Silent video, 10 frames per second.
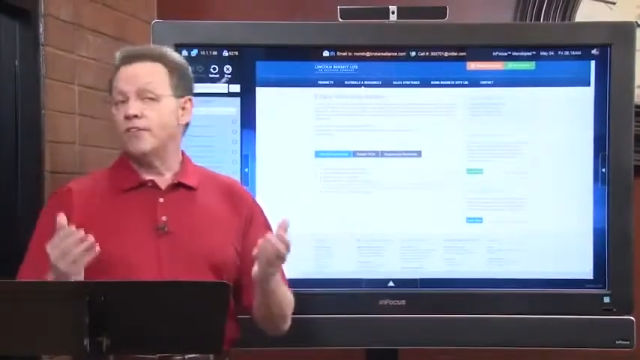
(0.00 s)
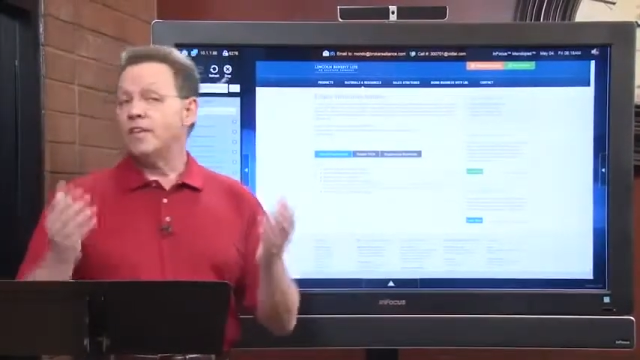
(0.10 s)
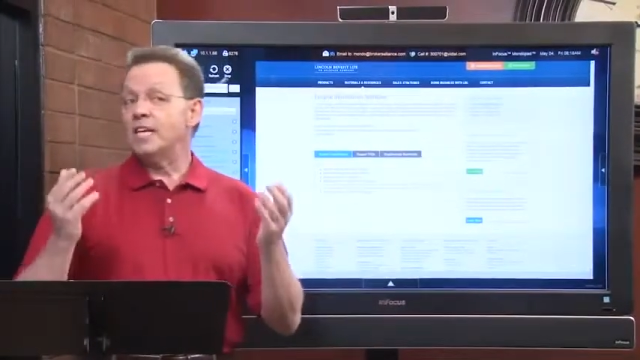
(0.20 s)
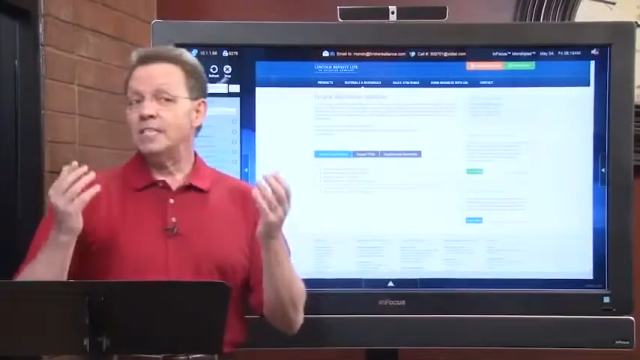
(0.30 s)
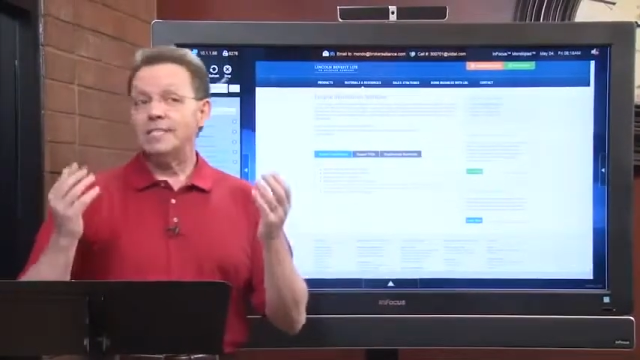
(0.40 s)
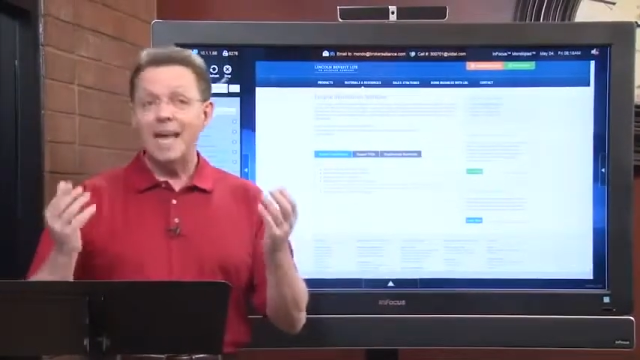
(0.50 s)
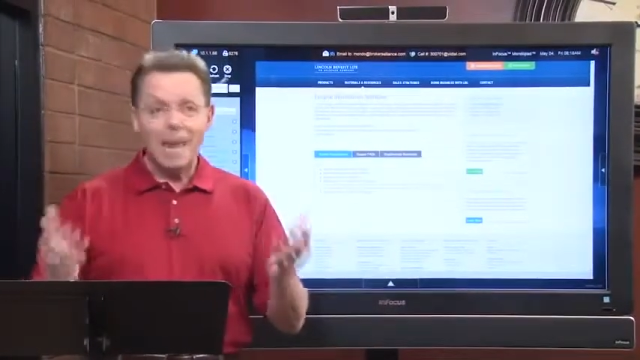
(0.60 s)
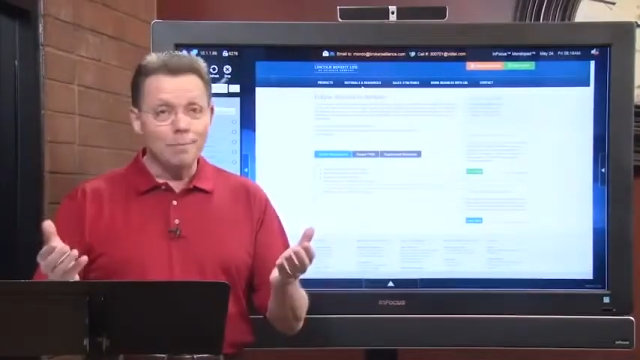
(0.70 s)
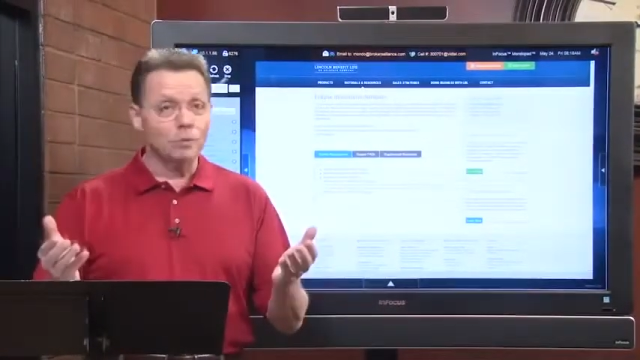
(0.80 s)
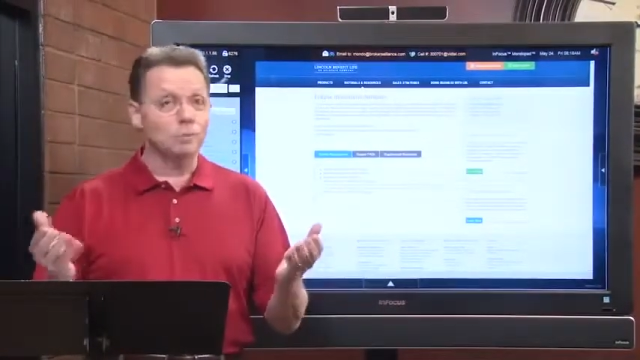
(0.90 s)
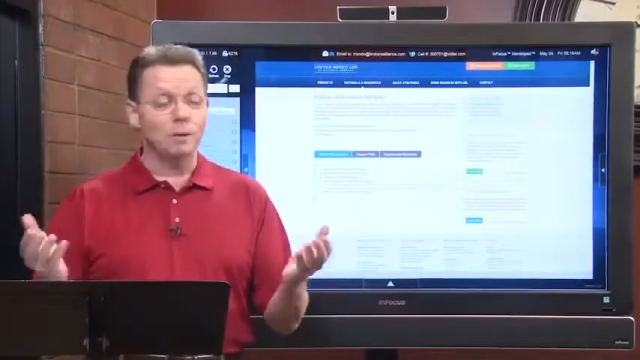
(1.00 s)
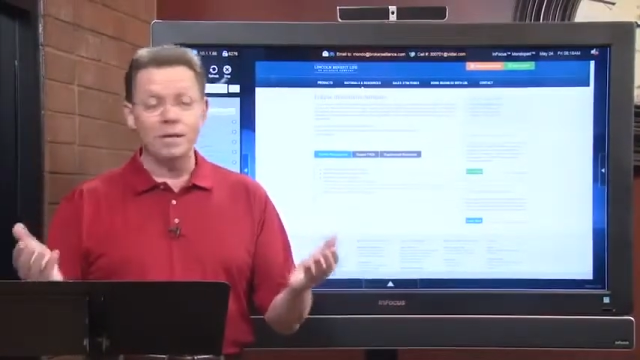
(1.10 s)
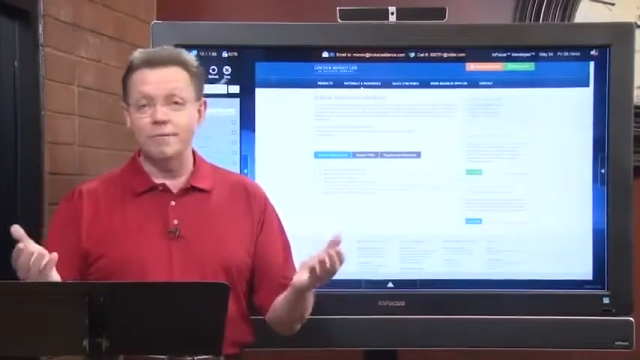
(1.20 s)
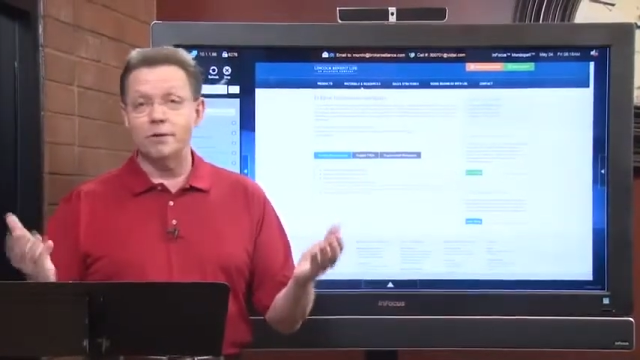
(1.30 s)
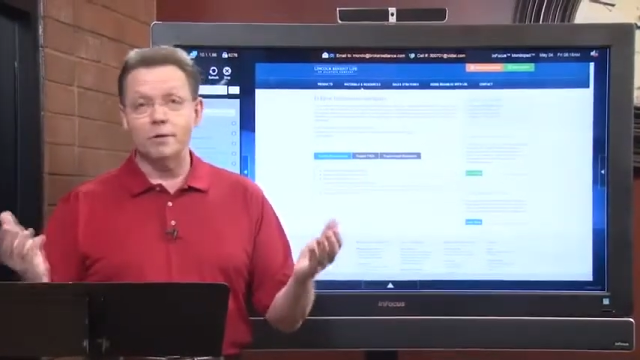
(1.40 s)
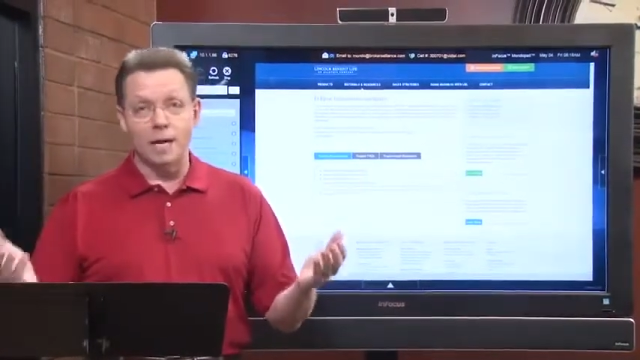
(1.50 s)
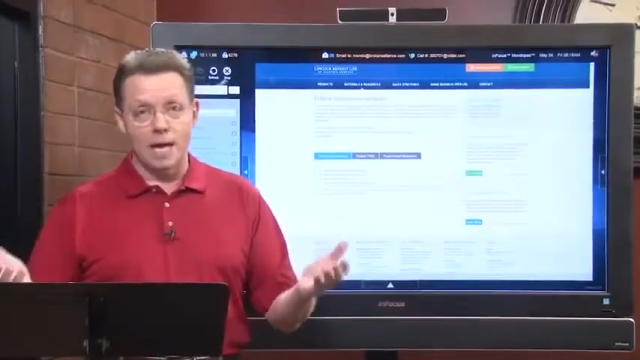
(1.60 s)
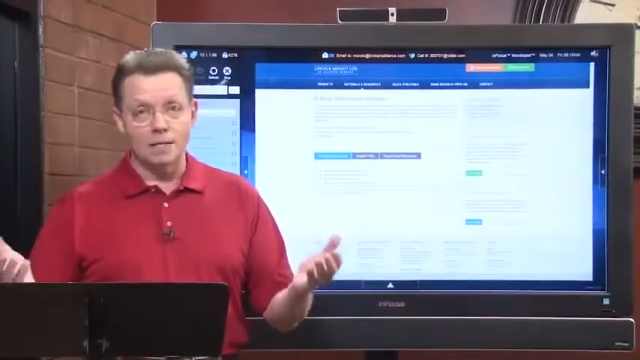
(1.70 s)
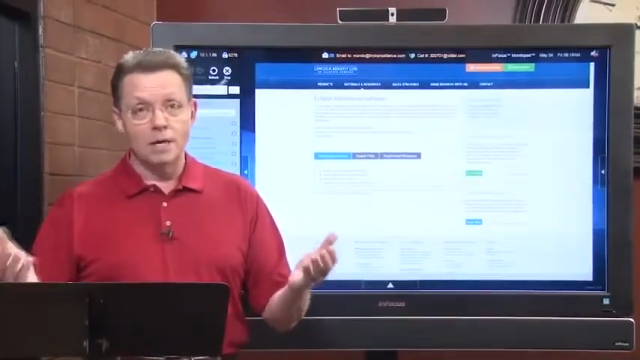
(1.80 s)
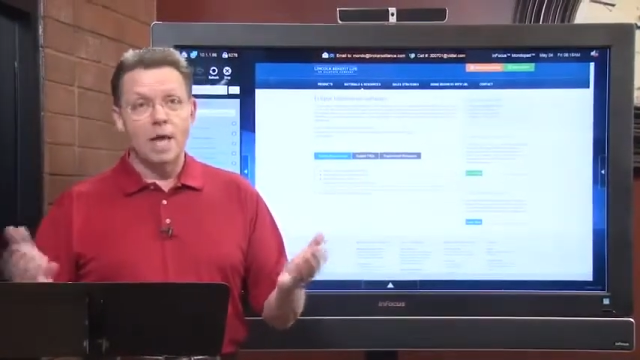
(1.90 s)
These tables, believe it or
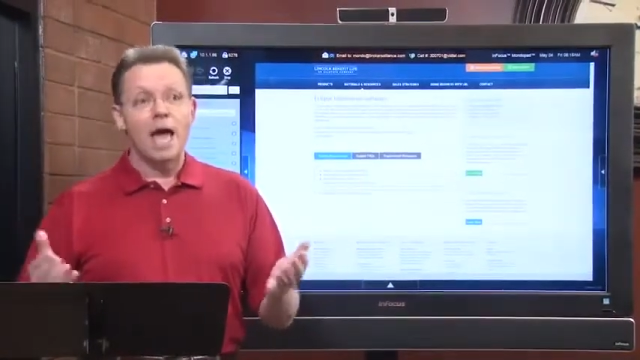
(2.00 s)
not,